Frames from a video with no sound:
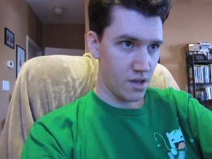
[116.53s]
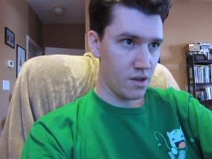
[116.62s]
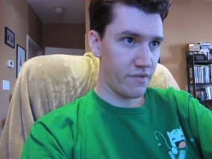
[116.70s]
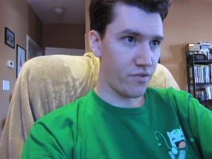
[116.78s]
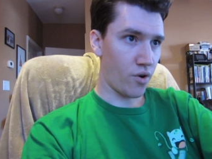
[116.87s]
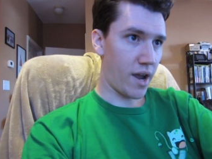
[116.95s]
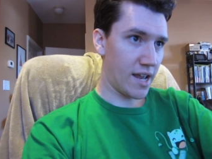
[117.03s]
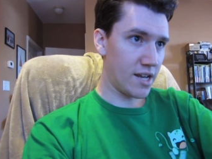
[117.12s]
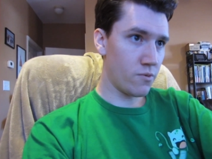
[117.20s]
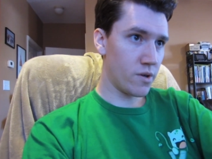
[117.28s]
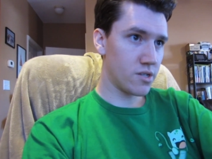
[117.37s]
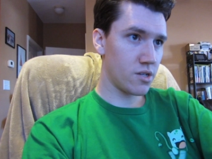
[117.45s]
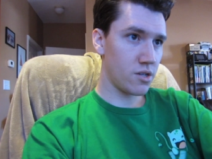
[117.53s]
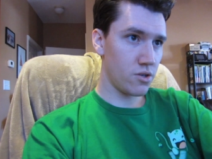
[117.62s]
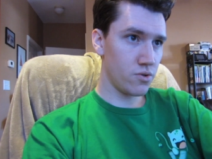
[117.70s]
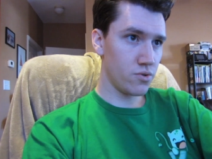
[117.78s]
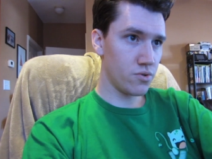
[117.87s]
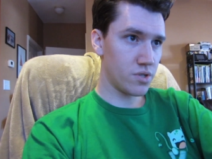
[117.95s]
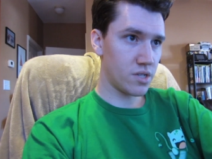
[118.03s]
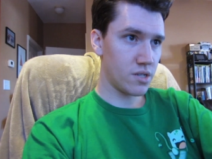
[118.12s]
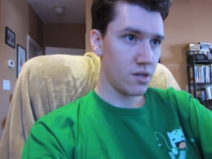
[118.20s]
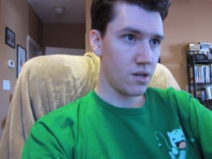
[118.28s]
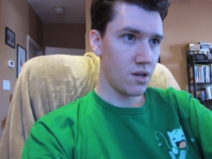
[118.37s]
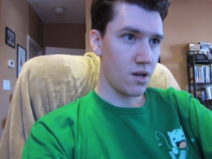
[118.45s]
for anyone to use
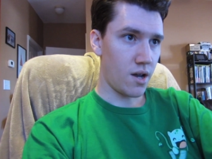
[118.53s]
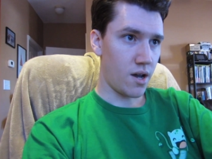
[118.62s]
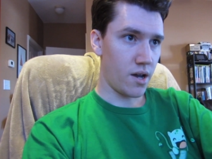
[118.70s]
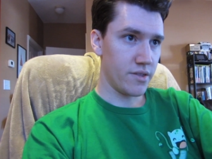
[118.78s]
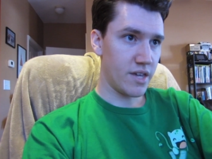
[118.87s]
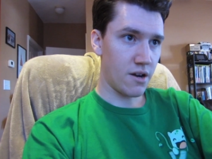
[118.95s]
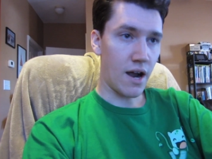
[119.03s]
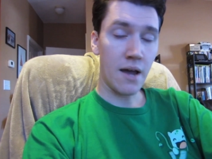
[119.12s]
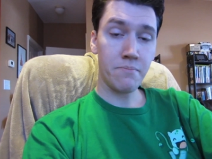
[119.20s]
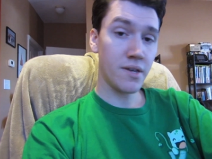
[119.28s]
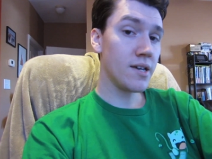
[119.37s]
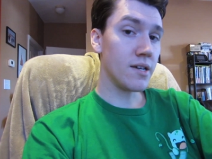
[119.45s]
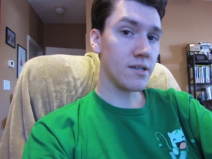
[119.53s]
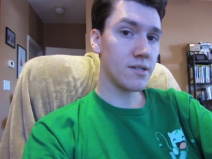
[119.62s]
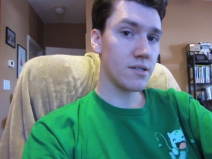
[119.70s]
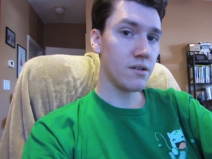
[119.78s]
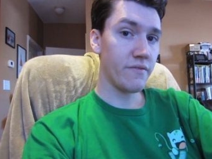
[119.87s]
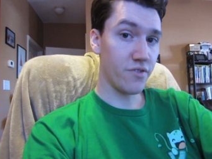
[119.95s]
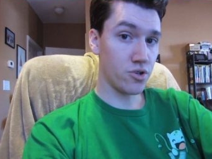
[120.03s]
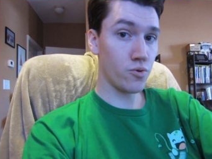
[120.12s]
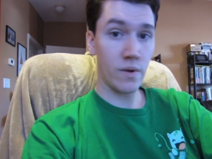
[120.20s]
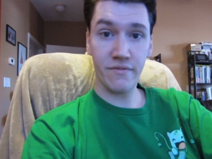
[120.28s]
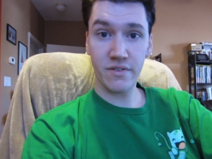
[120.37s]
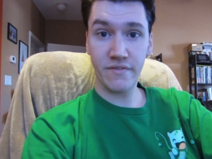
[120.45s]
uh, their IPs for
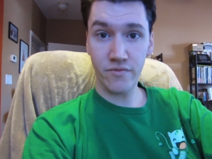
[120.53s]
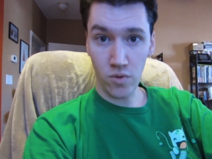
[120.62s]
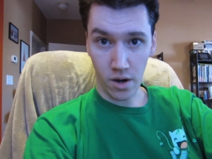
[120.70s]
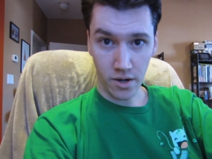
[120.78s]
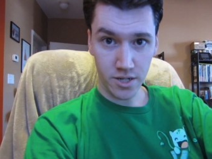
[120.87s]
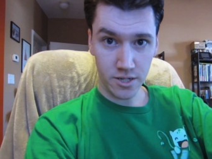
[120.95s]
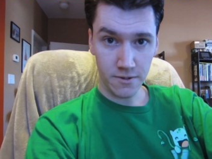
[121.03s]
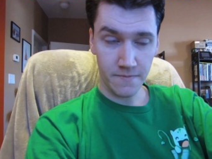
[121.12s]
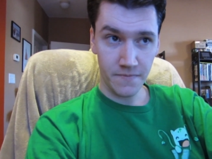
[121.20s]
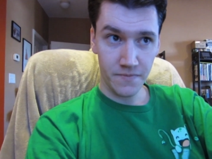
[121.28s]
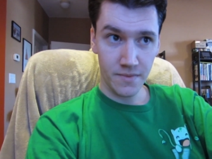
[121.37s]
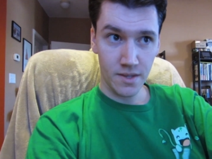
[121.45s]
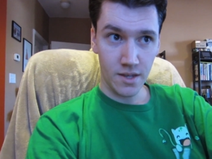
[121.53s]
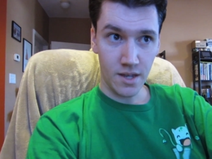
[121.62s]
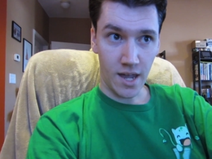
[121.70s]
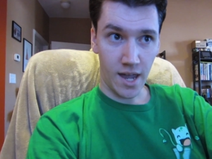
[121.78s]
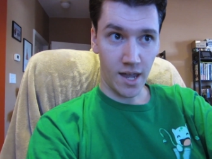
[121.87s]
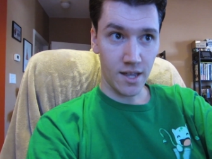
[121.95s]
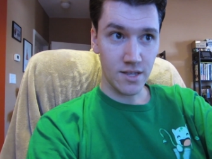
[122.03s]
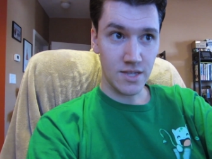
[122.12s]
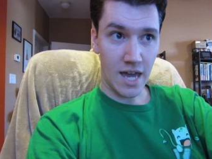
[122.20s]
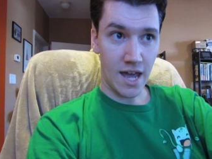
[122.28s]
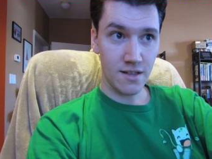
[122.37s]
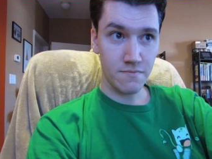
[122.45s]
derivative works, and
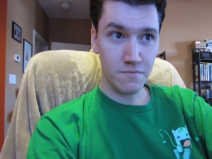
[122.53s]
that